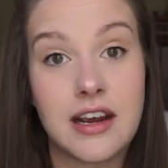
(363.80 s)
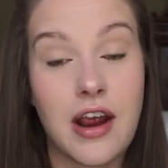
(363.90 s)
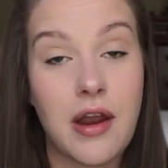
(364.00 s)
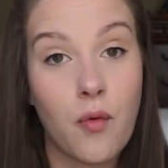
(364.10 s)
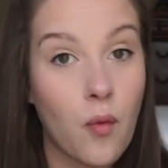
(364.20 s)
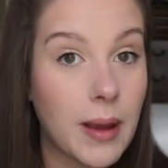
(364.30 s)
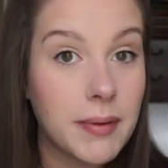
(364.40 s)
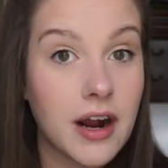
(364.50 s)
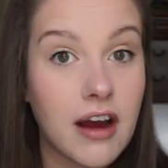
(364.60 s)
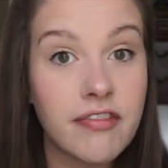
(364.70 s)
there and wipe
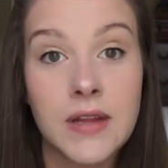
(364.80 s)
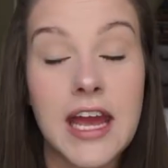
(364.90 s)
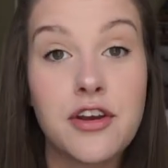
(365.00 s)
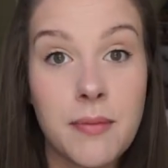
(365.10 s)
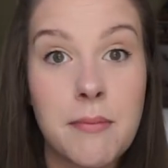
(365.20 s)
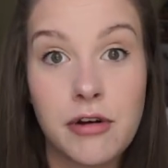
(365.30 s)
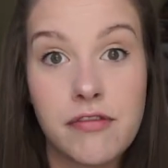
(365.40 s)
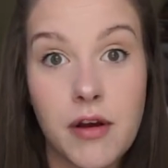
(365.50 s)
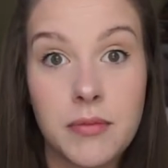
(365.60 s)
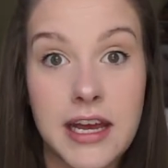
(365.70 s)
it off and your memory
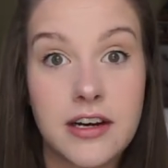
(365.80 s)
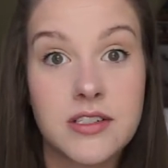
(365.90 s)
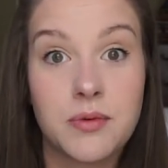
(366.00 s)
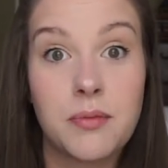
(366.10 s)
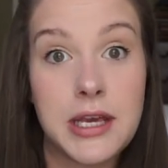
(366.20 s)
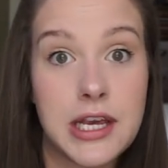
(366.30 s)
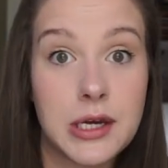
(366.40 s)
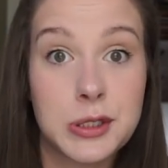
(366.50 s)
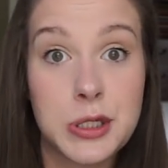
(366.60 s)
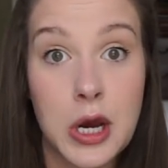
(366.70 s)
foam layers will
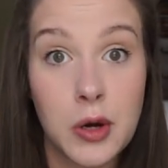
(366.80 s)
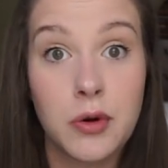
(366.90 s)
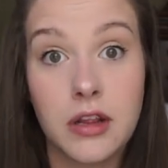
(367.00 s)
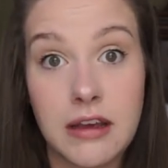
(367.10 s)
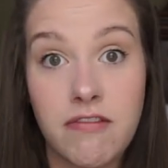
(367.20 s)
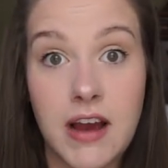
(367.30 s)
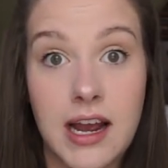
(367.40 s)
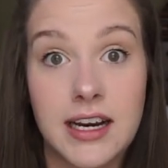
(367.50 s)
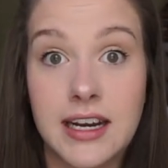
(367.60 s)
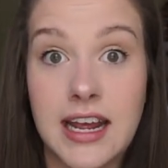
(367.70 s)
be totally
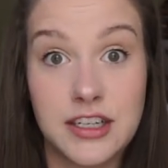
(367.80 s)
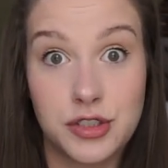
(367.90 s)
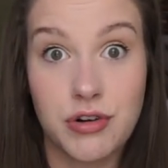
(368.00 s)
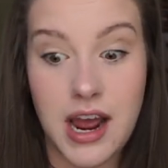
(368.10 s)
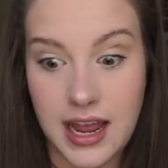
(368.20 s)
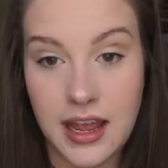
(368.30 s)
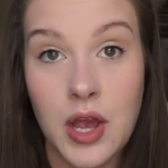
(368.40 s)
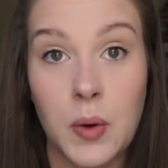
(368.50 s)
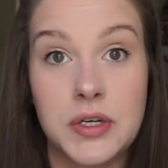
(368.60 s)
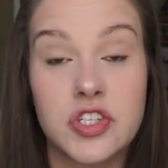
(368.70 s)
fine and dry
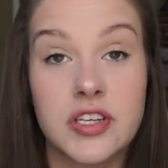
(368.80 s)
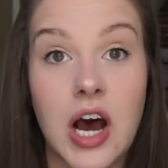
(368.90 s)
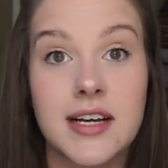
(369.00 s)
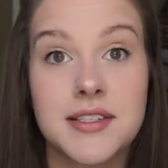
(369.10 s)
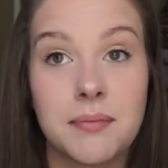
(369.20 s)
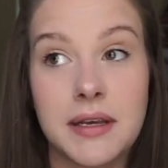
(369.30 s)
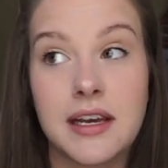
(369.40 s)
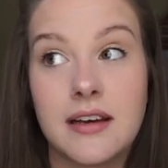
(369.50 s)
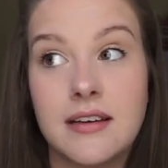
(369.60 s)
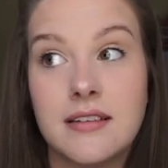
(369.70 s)
which is awesome
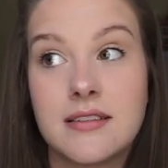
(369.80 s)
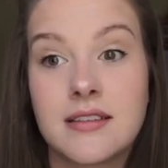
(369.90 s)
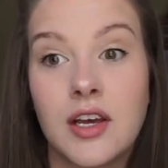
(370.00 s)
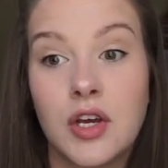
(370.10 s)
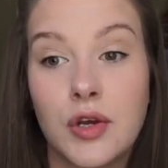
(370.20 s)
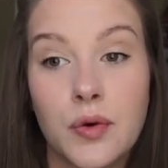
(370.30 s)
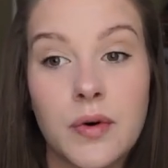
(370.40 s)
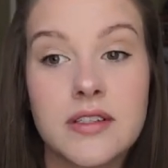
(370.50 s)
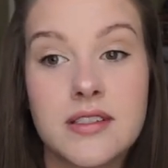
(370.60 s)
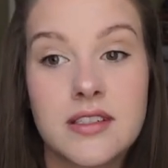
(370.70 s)
because who
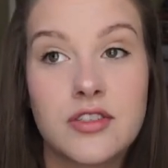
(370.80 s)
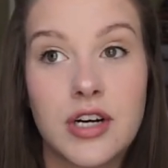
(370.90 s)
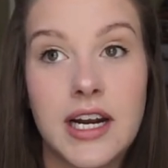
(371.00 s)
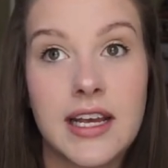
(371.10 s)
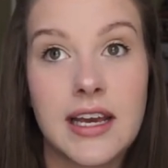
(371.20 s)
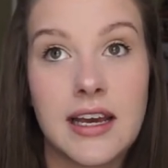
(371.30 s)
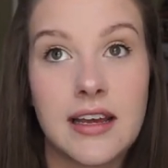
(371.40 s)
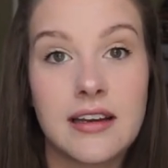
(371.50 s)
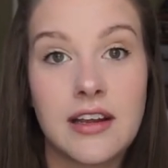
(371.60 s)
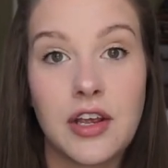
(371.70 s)
wants to try to
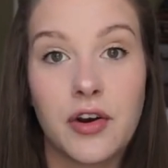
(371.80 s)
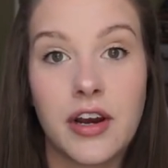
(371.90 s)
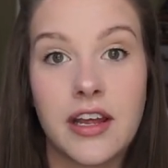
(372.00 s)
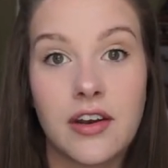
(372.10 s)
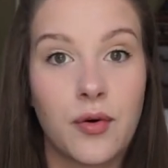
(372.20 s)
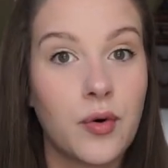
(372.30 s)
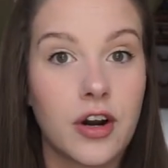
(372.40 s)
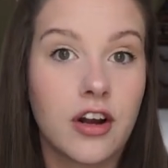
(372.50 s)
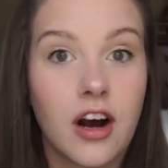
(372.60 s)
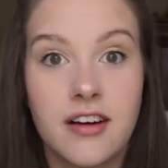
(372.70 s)
get urine
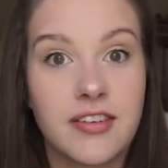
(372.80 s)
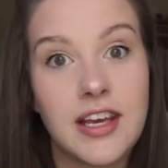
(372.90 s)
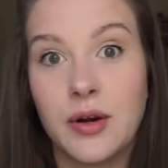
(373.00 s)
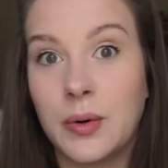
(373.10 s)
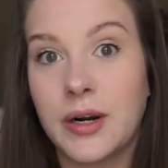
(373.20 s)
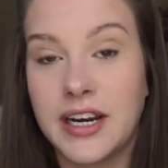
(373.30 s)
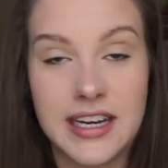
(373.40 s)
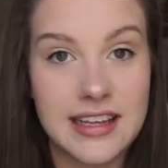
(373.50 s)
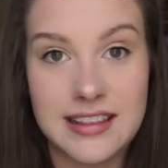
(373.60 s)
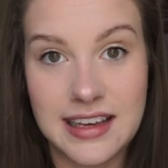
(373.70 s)
or coffee or
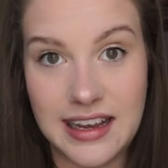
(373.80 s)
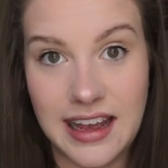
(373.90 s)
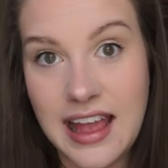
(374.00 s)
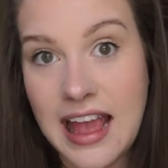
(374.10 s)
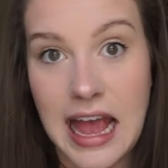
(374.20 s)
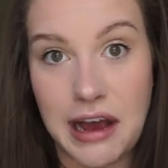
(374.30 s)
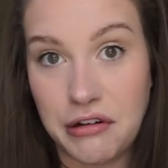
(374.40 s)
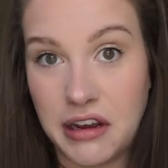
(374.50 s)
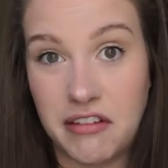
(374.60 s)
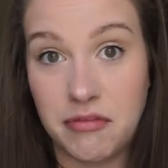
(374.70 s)
anything
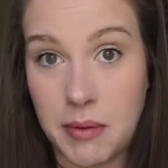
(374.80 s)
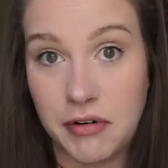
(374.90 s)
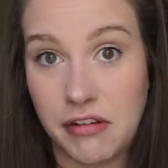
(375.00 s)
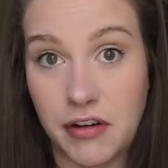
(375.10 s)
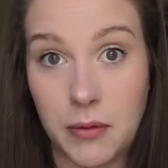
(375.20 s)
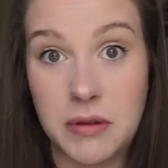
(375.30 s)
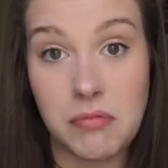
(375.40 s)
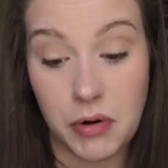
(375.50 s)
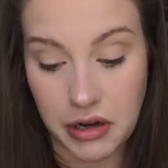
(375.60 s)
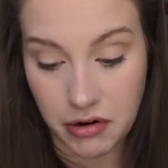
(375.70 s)
out of memory foam.
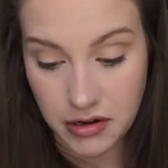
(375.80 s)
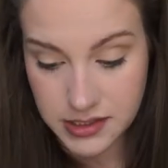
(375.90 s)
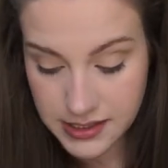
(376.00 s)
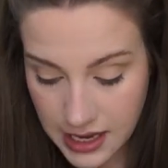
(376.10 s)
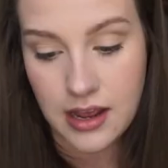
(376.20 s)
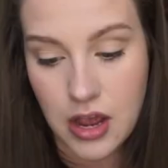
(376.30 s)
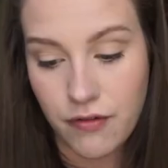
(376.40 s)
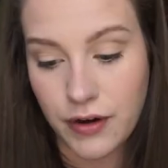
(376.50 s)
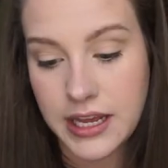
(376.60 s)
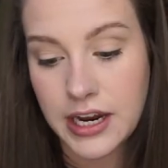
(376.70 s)
It's pretty gross.
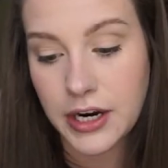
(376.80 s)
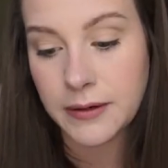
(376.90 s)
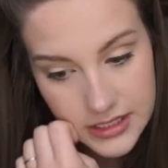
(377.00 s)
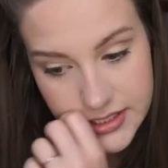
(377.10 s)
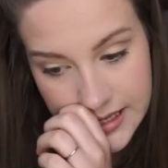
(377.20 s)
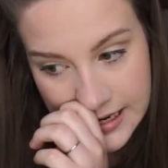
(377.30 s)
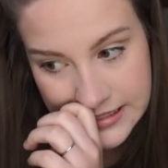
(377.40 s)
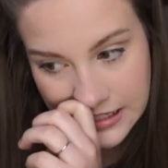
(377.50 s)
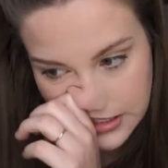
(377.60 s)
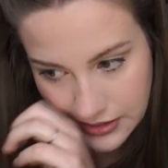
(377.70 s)
Over here, it just kind
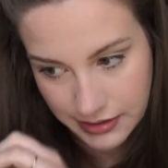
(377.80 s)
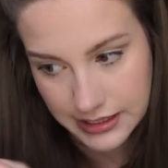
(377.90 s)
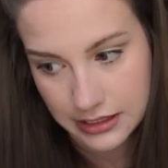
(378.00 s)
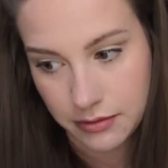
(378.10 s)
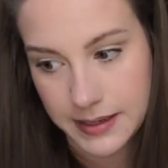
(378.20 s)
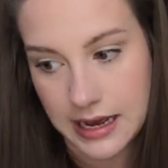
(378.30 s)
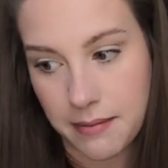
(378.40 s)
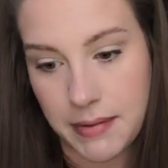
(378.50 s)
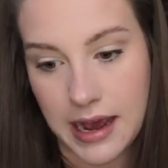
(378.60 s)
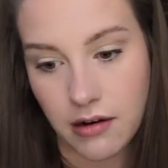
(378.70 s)
of tells you a little bit
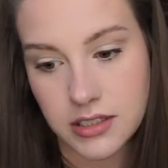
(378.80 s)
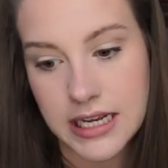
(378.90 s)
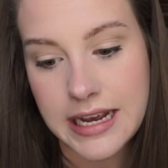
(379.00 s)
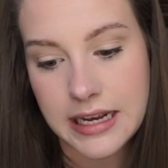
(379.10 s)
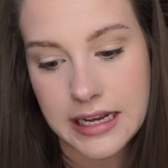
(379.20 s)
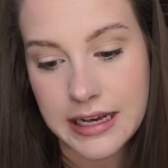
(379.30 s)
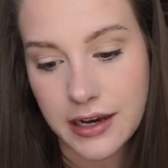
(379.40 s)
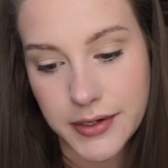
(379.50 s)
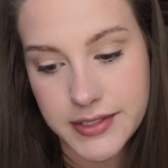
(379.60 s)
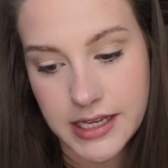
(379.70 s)
about
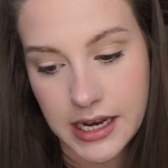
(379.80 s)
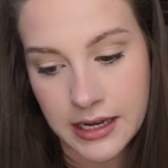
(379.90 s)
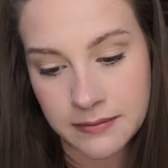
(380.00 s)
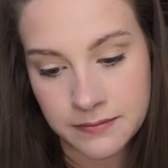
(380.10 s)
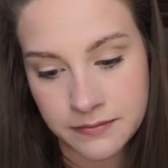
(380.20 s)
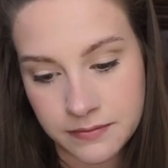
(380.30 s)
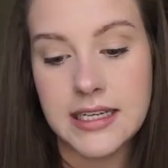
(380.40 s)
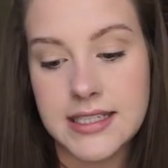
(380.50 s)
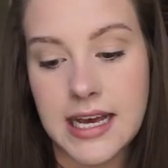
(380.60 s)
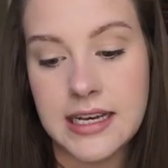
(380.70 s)
Ecosa
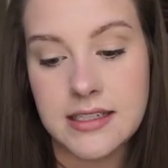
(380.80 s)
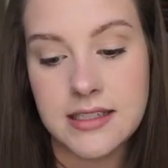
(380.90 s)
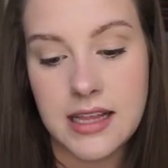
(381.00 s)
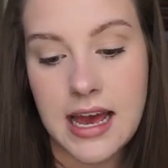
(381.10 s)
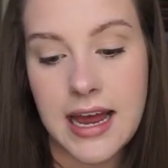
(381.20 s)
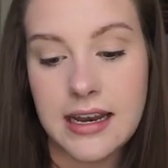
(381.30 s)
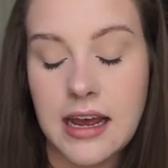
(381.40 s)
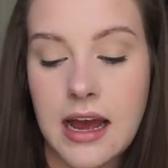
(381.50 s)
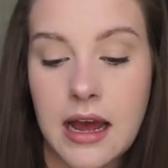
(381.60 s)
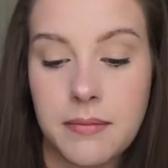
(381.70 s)
it says that
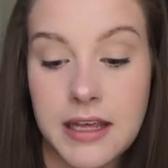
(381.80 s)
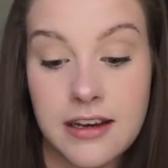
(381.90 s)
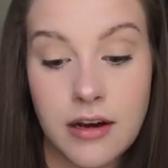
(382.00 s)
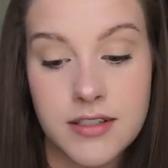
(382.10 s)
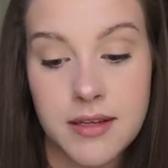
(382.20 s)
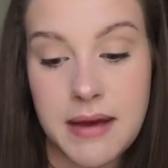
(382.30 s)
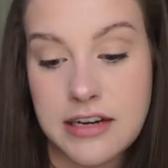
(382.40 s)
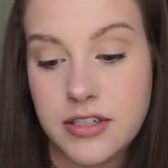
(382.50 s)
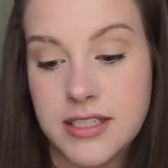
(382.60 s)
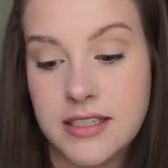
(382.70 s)
um, the Ecosa
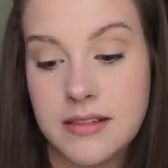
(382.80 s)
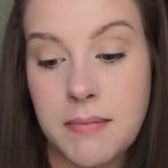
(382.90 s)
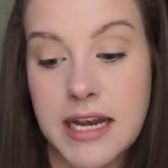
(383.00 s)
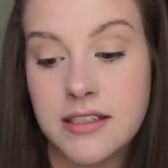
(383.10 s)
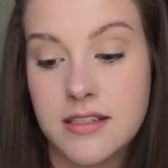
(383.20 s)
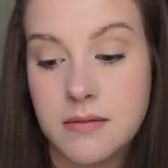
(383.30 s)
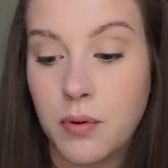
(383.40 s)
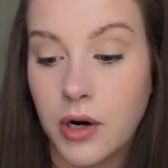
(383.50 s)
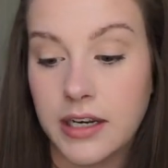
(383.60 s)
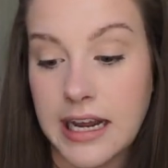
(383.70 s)
mattress is made to
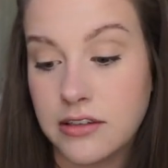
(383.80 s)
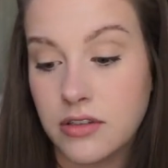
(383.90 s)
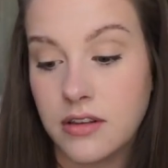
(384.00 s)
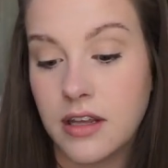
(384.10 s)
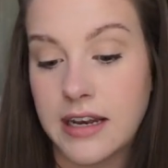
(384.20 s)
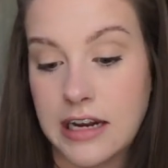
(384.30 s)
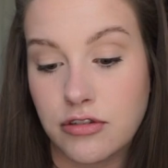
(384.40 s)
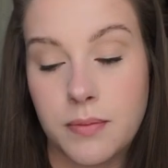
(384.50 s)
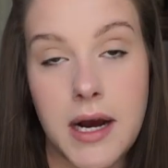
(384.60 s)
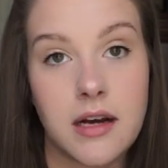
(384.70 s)
support nat the
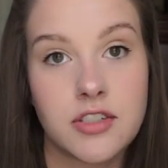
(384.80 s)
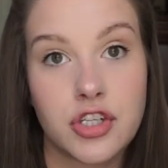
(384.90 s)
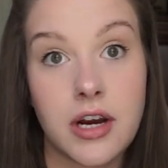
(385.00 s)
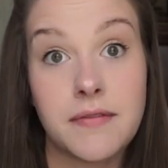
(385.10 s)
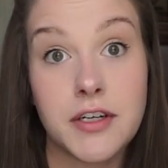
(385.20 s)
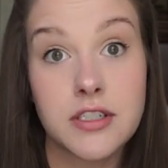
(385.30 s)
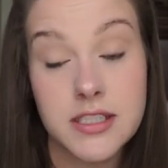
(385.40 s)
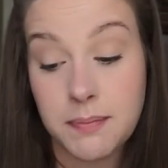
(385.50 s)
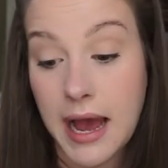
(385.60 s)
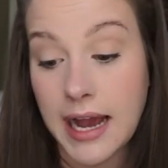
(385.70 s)
natural posture of your
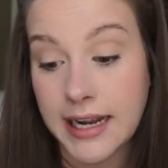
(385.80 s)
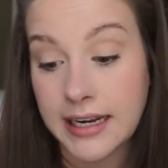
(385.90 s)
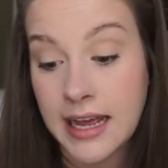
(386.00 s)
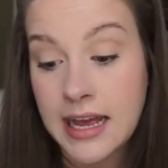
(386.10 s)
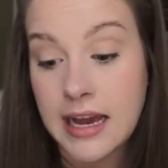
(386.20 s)
spine.